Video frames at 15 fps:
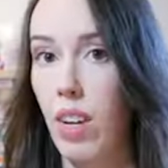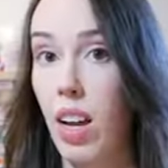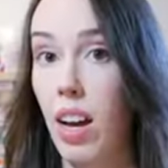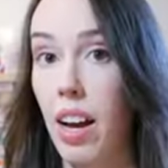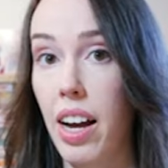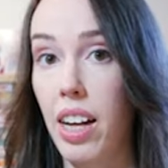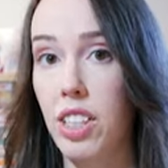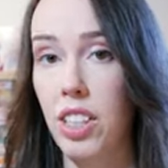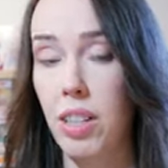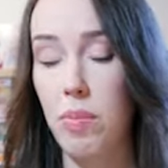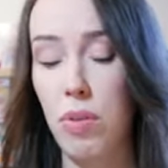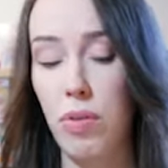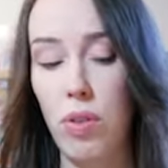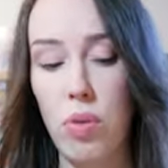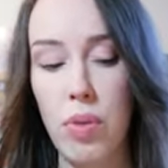Actually,
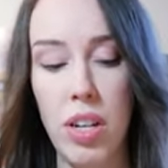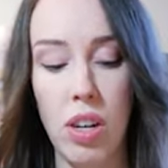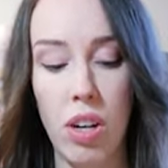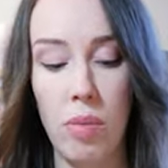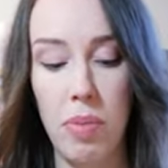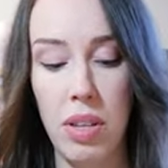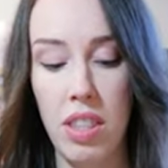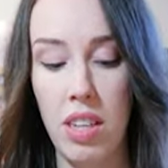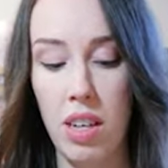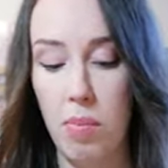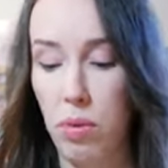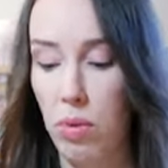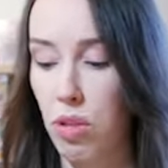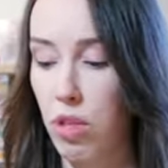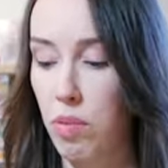before we open the
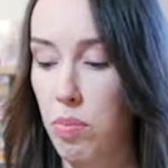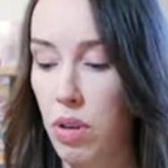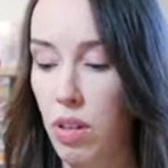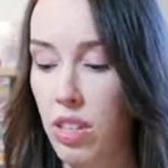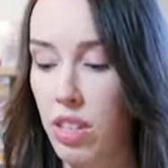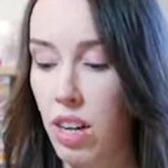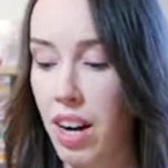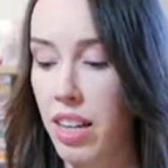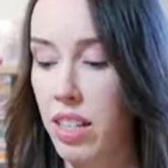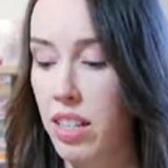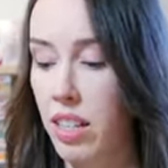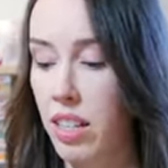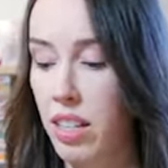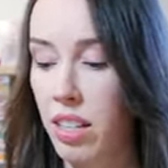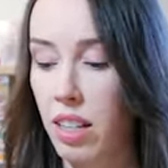booster box, I
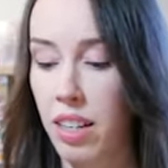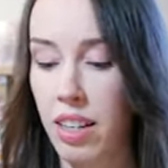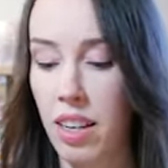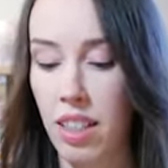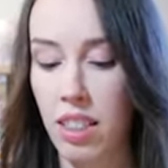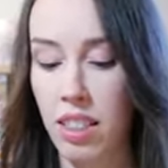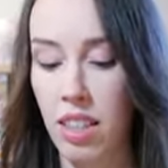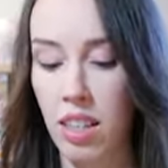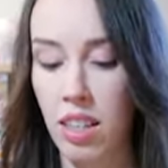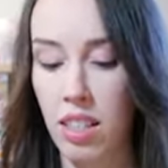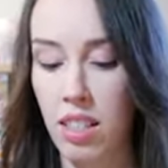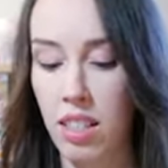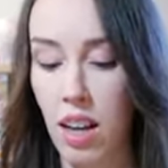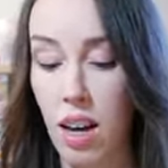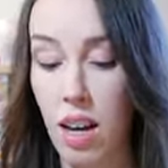did get
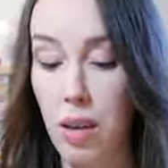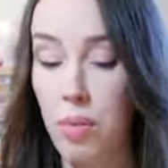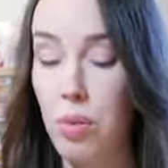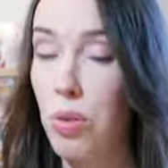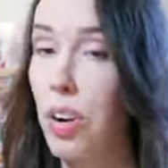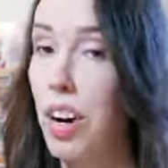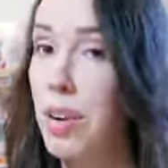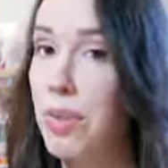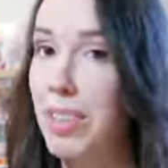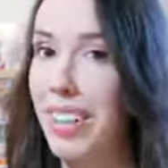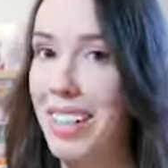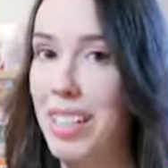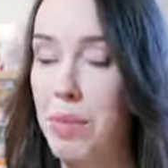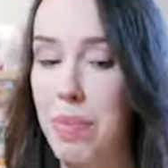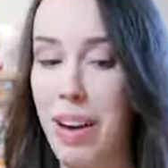these
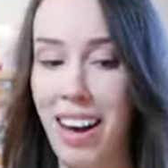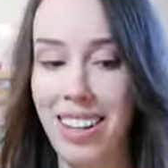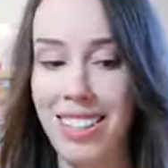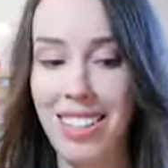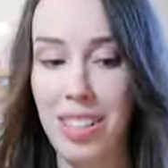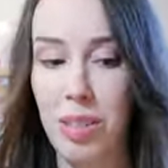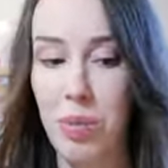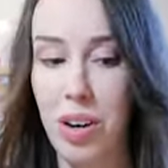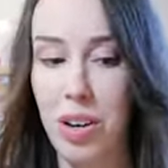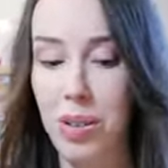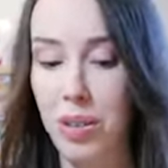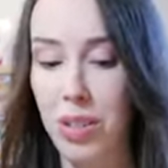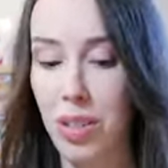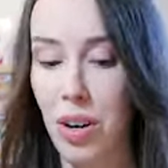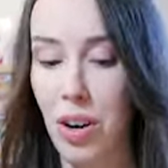pre-release packs as well,
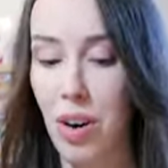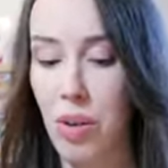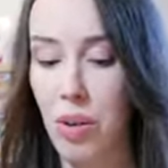so I'll